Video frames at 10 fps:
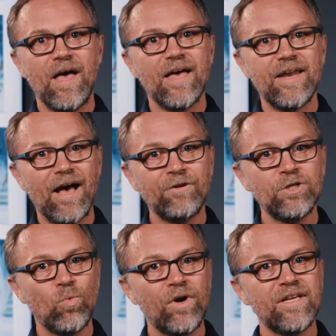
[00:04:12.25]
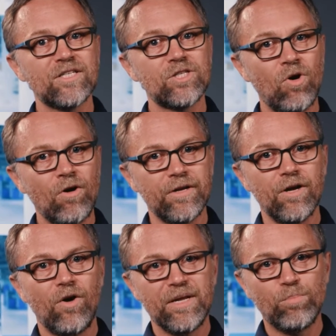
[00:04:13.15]
and how does one get started
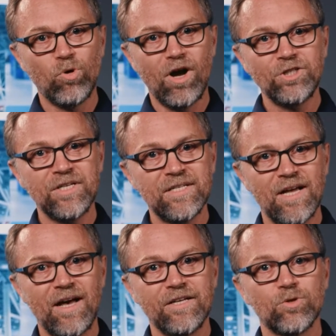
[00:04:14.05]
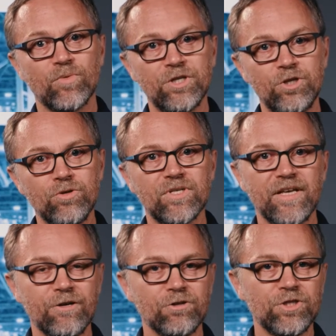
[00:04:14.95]
on a project designed to reduce
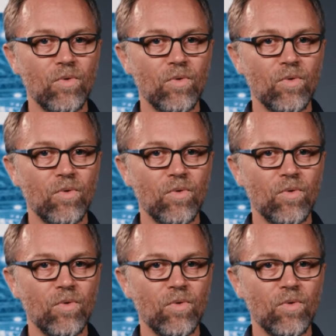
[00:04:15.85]
energy